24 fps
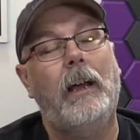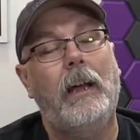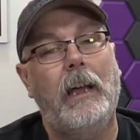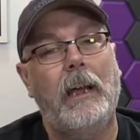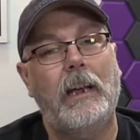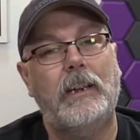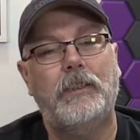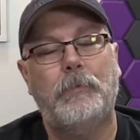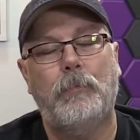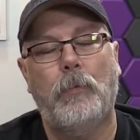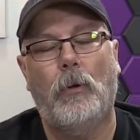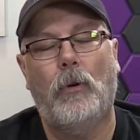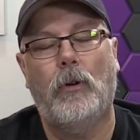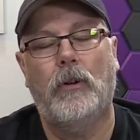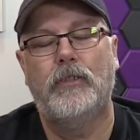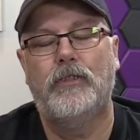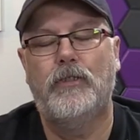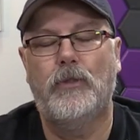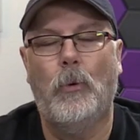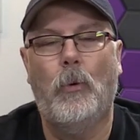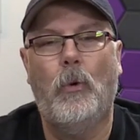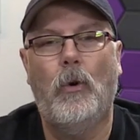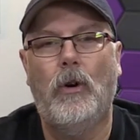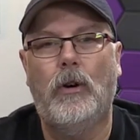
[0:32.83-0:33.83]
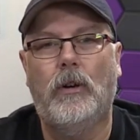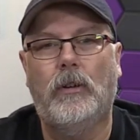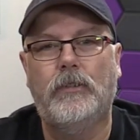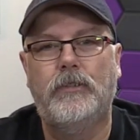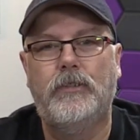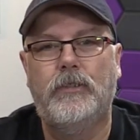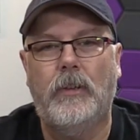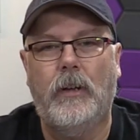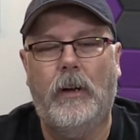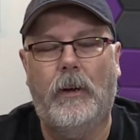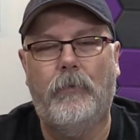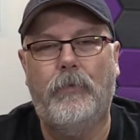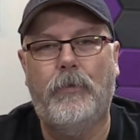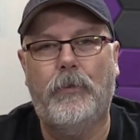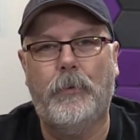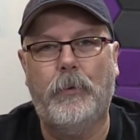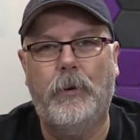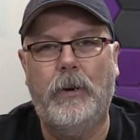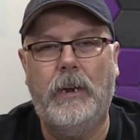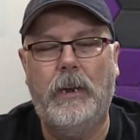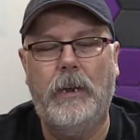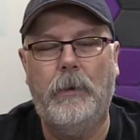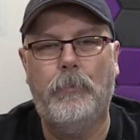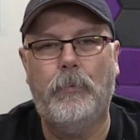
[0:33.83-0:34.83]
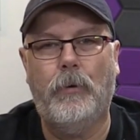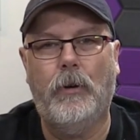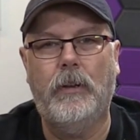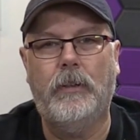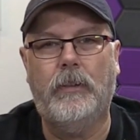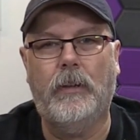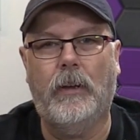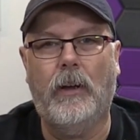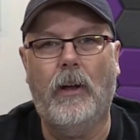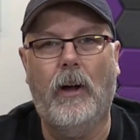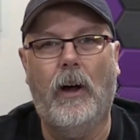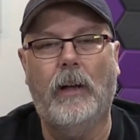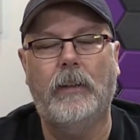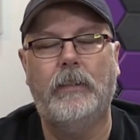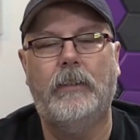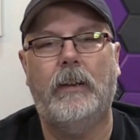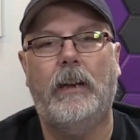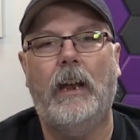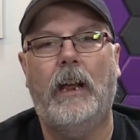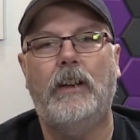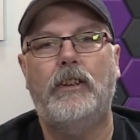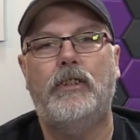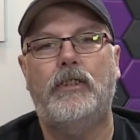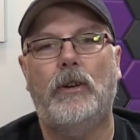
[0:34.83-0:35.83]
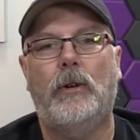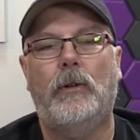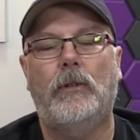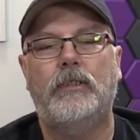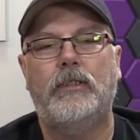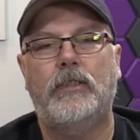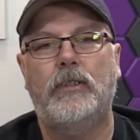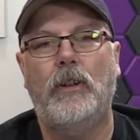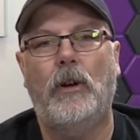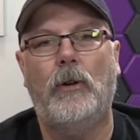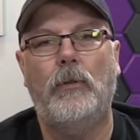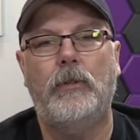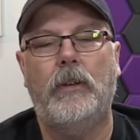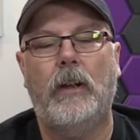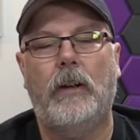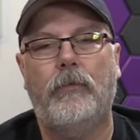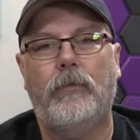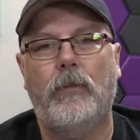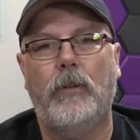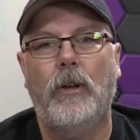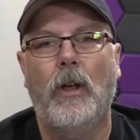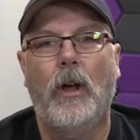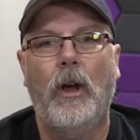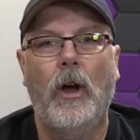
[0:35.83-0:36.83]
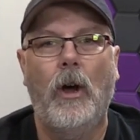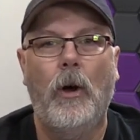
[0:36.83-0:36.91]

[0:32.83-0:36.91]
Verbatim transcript: explores the world of 3D printing. On today's show, it's no different.